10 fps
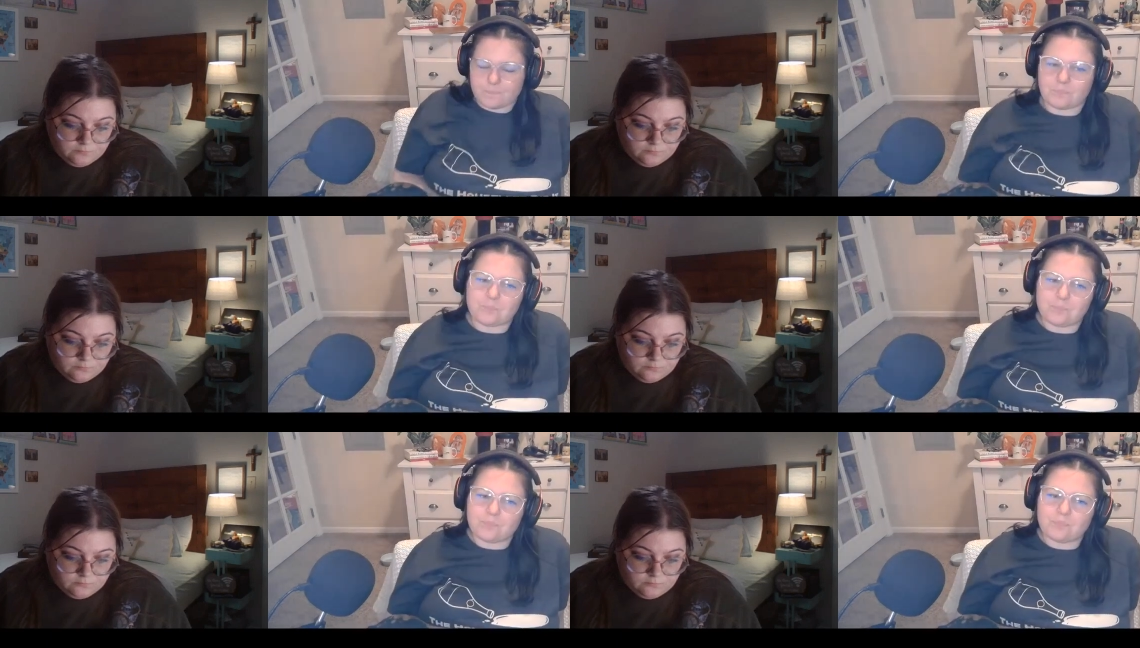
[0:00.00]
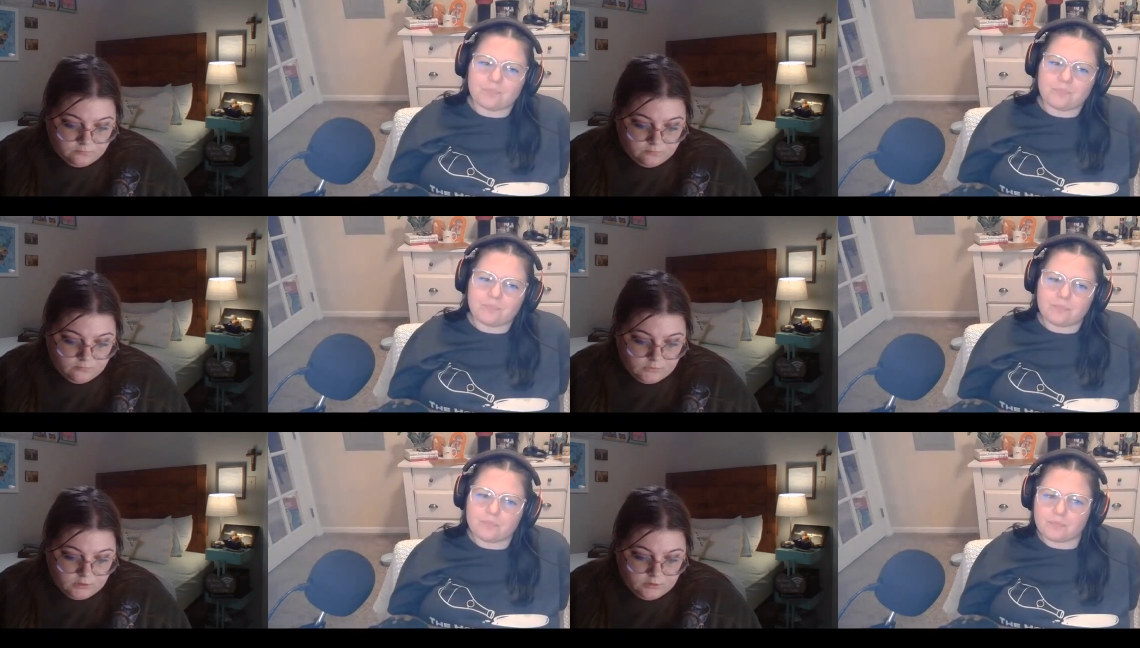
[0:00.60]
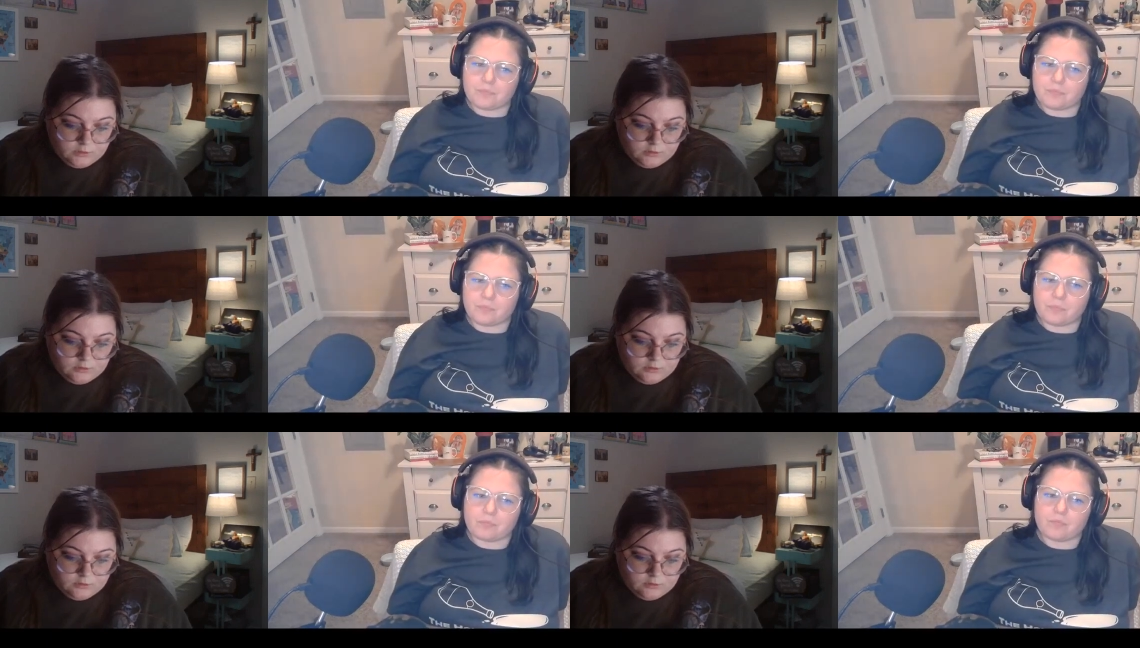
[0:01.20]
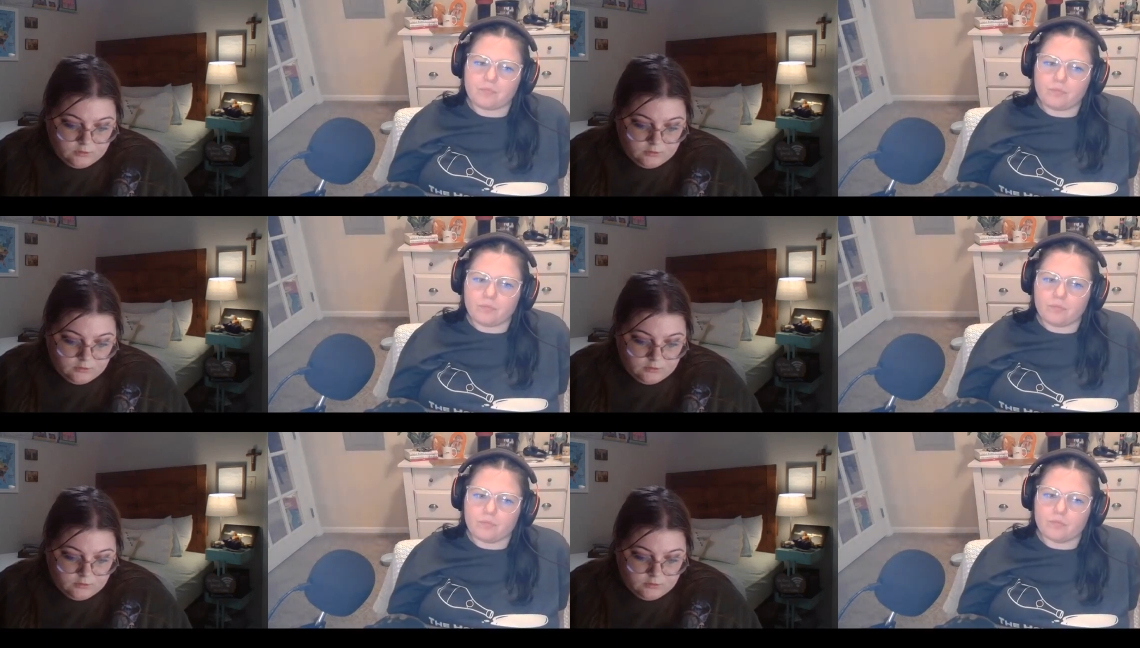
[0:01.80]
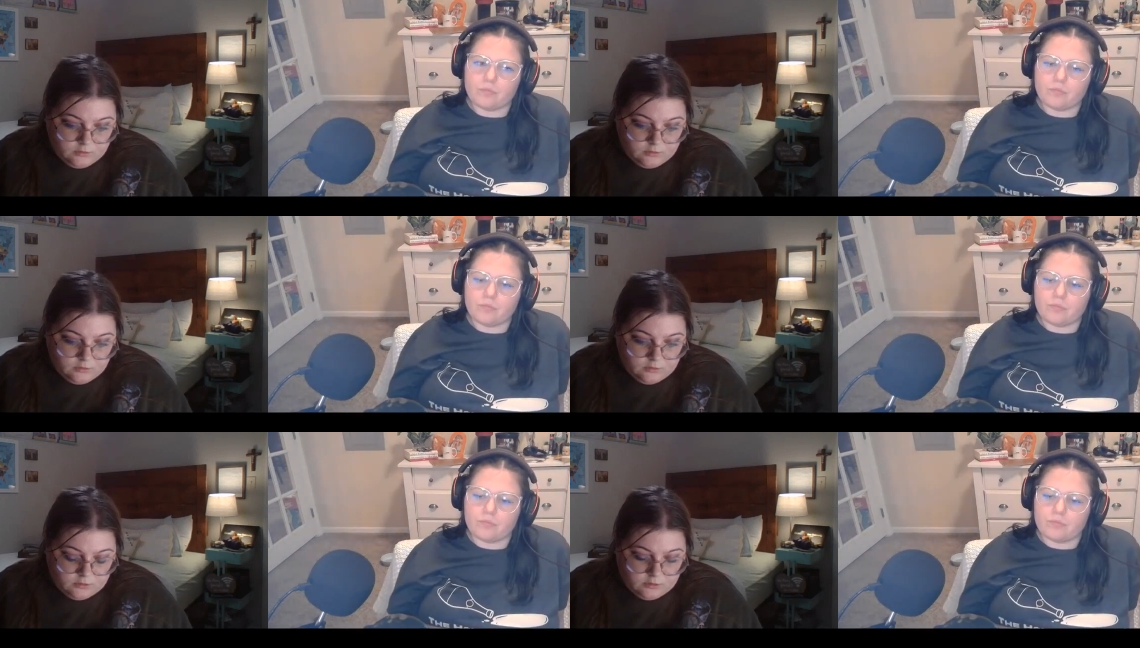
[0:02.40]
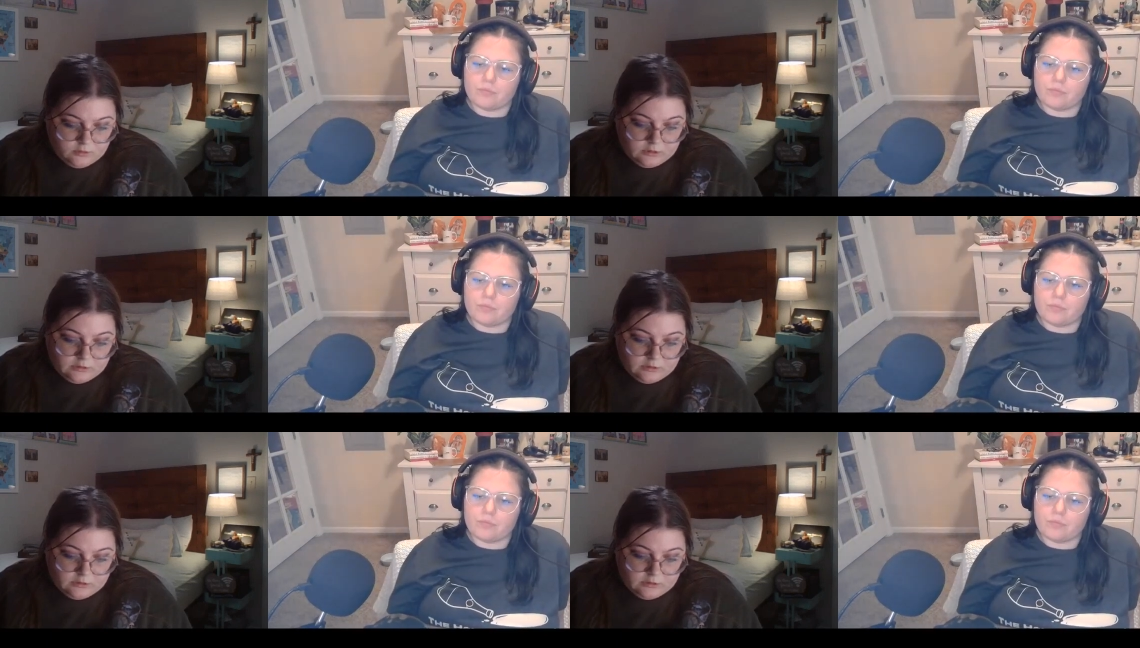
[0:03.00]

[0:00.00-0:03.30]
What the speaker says: Nobody speaks.